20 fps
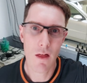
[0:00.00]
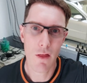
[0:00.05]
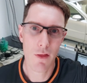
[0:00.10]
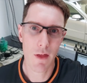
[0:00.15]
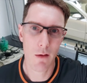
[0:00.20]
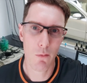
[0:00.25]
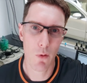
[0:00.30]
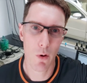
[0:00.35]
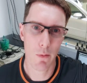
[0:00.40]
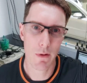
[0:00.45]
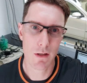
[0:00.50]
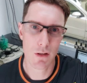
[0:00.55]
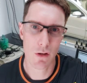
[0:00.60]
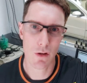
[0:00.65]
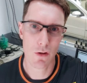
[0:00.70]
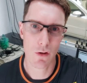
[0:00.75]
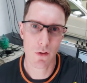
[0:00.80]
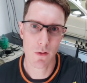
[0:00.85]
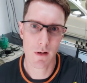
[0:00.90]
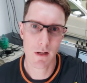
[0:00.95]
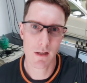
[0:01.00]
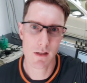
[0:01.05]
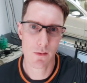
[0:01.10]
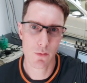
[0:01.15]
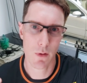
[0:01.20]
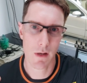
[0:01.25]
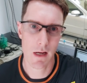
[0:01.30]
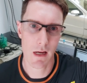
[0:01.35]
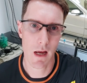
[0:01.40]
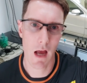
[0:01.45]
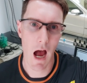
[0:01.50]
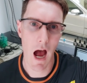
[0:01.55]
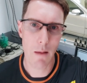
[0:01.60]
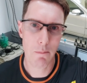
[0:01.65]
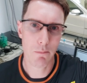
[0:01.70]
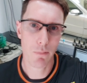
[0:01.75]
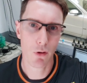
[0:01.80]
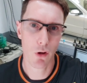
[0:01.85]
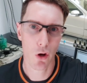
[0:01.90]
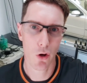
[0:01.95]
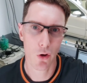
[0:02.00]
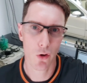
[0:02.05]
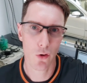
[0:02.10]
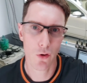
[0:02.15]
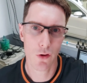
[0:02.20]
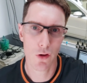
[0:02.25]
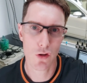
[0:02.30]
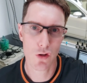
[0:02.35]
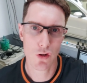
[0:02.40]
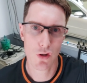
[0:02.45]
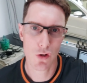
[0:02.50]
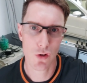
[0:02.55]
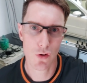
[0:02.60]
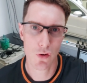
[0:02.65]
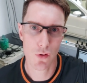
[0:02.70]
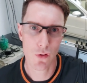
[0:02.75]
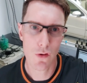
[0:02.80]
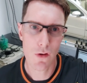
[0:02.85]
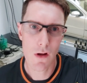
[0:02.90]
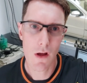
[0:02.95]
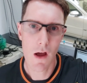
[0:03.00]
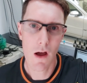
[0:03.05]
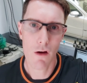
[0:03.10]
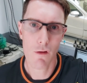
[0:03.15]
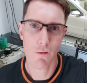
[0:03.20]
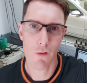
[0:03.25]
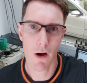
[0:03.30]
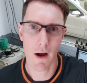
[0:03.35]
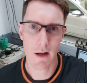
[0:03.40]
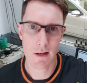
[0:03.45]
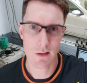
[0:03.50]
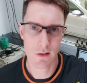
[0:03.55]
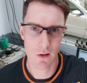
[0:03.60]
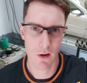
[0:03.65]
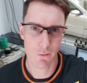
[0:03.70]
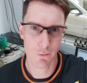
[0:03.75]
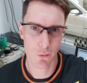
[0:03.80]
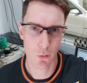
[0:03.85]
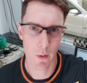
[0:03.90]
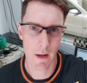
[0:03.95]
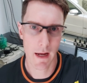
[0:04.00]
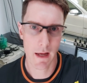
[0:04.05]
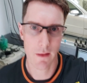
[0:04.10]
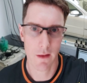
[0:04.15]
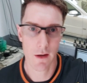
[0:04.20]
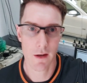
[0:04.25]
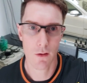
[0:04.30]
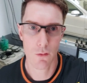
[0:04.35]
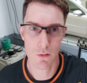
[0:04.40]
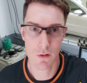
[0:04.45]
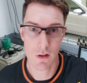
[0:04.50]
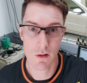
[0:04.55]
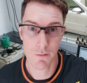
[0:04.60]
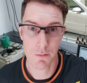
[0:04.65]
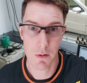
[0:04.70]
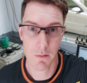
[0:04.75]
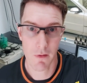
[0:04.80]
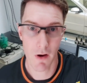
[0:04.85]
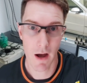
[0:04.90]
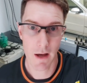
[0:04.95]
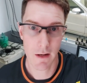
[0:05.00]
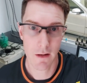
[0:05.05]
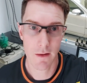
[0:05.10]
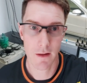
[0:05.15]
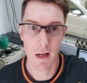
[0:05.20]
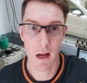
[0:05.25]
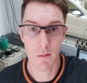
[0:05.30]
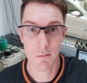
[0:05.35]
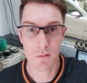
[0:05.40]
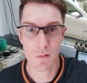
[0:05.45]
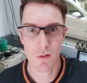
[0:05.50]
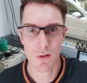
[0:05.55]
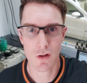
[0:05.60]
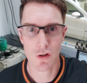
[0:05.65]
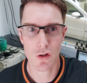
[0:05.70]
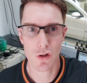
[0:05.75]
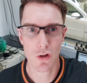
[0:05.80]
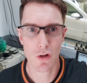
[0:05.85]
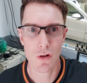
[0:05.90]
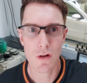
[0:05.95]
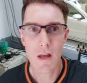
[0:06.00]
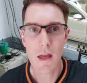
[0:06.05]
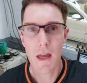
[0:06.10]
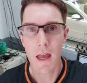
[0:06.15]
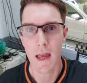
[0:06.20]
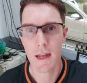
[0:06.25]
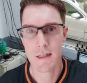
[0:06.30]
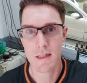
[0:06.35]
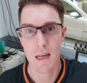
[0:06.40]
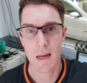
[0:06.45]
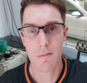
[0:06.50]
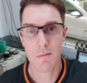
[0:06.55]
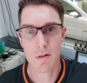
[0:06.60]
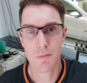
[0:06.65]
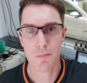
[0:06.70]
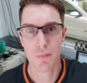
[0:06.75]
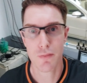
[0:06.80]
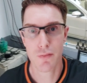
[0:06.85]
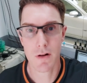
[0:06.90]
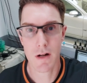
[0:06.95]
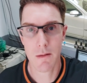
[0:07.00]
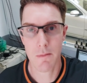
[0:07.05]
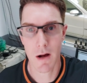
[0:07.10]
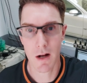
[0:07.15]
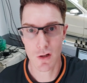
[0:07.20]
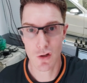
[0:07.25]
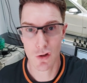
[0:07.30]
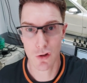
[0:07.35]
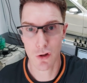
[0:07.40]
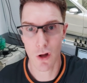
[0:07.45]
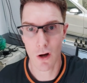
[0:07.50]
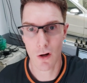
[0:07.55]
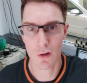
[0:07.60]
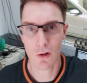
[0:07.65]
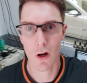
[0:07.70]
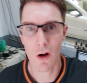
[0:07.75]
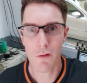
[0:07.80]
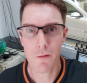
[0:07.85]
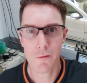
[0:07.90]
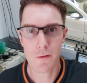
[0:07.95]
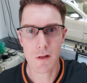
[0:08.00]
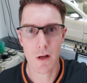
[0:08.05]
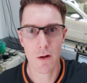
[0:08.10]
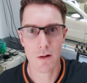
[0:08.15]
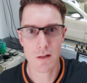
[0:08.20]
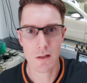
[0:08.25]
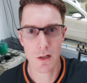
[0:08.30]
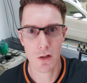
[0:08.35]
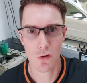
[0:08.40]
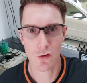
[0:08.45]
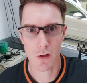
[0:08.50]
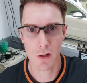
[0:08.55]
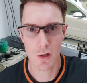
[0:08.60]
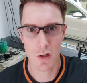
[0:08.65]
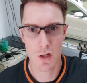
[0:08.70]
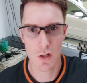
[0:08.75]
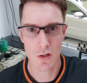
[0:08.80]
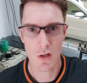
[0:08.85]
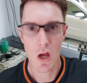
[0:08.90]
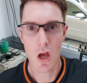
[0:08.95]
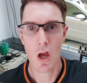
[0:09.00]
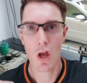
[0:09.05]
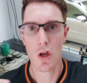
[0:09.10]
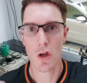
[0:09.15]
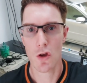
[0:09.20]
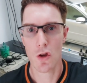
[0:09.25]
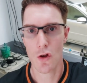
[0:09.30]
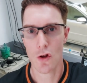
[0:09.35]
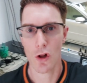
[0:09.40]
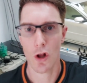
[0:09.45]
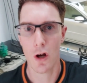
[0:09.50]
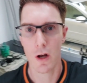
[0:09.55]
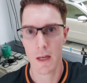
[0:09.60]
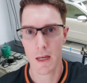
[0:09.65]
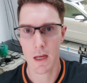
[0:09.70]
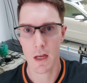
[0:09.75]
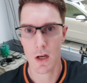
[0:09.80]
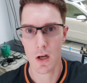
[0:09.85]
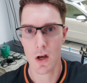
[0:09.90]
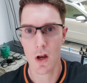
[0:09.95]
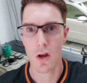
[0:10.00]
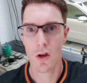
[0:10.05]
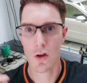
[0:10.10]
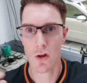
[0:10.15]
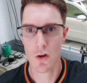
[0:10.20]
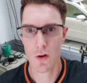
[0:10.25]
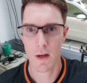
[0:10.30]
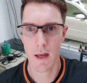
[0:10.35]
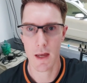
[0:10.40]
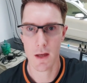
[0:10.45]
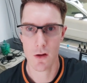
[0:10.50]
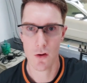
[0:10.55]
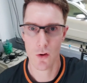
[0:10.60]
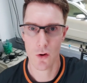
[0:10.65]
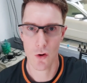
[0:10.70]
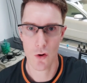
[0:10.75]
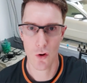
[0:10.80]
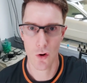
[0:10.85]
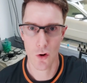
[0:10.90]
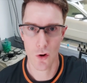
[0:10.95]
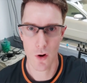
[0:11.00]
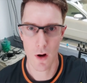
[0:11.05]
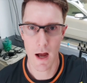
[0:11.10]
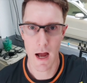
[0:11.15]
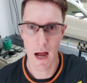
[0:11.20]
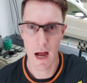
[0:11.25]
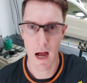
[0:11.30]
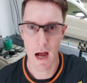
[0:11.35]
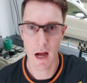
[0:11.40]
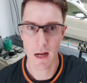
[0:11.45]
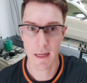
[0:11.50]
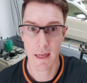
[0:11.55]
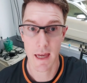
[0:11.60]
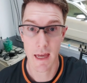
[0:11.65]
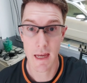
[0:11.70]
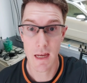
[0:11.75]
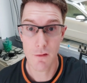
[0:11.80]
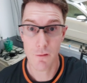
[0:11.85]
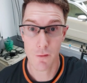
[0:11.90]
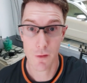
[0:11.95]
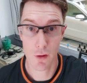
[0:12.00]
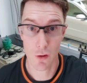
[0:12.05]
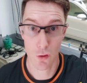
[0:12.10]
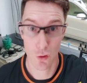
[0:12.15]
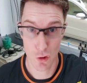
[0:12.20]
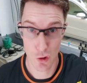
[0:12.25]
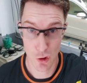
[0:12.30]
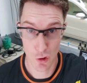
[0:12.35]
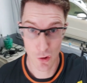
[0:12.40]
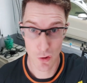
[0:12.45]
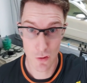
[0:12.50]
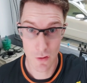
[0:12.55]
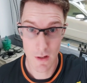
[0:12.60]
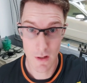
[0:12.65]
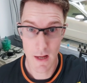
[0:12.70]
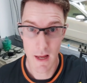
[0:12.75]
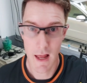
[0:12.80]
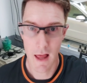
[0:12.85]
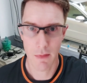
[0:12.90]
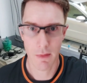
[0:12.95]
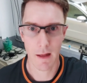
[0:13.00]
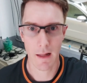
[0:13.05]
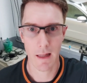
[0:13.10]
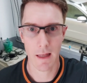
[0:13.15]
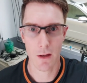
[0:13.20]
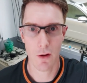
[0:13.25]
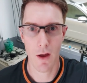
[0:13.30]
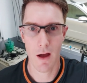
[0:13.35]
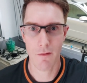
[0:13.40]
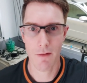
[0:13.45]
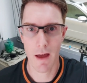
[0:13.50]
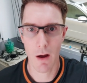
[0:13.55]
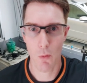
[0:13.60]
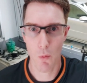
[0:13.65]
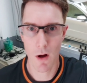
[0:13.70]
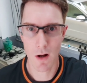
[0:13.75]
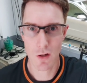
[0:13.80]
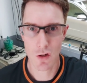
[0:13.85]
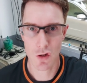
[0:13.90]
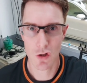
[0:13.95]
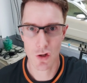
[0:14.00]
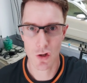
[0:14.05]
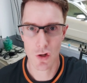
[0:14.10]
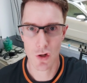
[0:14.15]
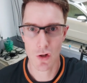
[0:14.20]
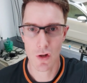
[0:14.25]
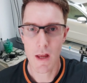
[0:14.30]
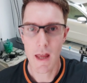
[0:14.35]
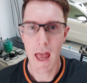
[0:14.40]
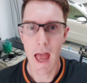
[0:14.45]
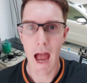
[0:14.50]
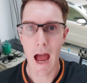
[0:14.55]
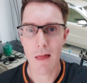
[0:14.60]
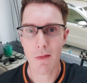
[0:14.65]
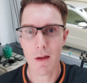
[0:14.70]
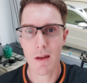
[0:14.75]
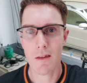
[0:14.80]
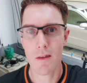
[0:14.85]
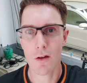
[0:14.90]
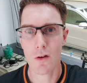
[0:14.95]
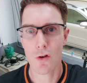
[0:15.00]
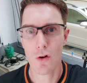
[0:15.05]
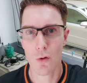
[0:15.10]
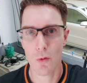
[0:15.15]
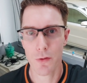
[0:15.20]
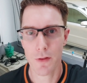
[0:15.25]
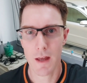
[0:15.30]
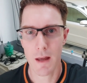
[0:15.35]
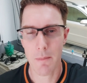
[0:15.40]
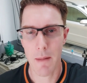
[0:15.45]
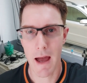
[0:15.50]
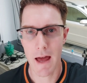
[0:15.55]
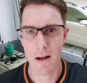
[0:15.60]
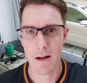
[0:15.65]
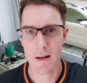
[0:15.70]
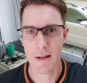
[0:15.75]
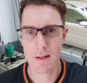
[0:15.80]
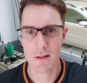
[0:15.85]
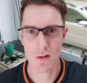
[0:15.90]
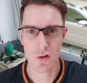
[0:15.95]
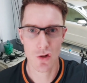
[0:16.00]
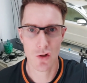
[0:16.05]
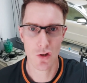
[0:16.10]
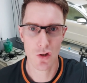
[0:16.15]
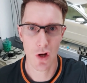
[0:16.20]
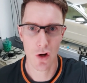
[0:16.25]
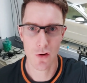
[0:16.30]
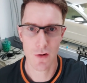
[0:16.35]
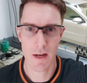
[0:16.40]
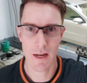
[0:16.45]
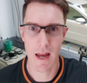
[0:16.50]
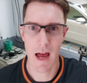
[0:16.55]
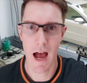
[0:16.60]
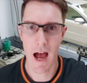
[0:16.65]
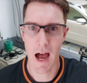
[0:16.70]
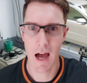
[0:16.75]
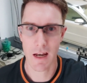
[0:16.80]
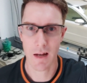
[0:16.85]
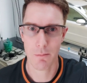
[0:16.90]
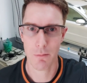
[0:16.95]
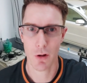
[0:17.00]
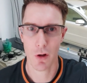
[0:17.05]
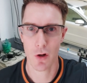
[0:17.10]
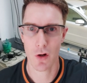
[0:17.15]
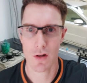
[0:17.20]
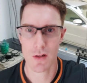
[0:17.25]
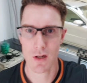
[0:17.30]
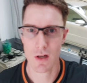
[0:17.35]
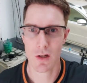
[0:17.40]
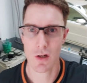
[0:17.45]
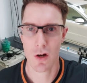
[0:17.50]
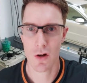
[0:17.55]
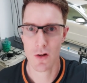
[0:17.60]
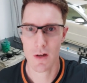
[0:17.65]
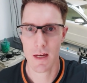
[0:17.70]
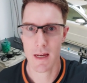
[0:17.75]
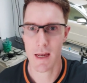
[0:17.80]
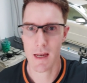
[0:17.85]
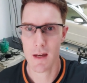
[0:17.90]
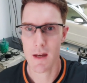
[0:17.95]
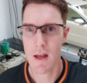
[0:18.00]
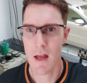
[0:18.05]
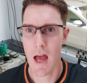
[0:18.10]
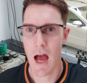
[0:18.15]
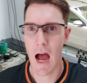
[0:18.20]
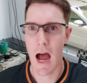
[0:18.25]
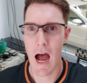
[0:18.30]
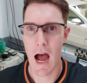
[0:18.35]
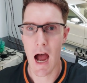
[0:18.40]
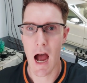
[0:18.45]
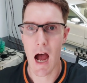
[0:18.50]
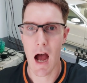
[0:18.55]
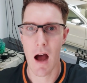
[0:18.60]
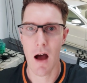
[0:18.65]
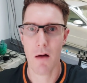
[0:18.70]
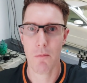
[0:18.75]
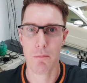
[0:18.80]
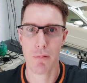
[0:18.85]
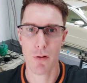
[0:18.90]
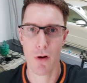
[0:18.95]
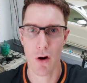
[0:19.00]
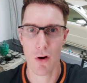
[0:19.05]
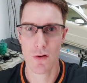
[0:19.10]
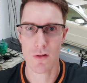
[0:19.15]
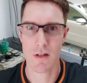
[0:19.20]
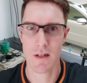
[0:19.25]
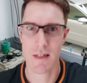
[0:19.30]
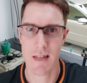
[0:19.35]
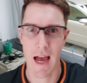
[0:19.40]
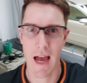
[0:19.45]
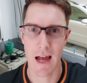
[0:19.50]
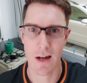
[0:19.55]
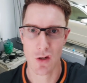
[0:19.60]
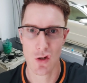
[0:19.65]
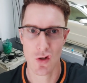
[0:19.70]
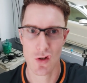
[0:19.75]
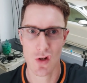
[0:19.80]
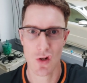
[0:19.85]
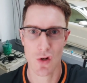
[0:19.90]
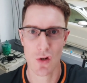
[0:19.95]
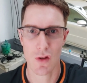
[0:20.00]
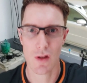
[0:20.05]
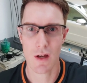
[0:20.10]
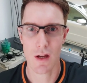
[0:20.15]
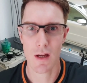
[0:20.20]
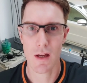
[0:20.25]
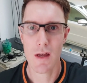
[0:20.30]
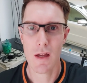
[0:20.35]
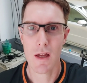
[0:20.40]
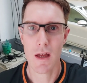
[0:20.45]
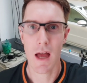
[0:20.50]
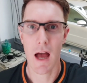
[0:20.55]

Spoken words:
Then what we do is we upload the tune via software that Hilton have provided that comes with the tune. It seems pretty much locked off, so it's literally just you log in, you get your key for your tune, they let you have that one tune, and then the cool thing about it is you don't need a hard uploader, so you don't need prongs attached to the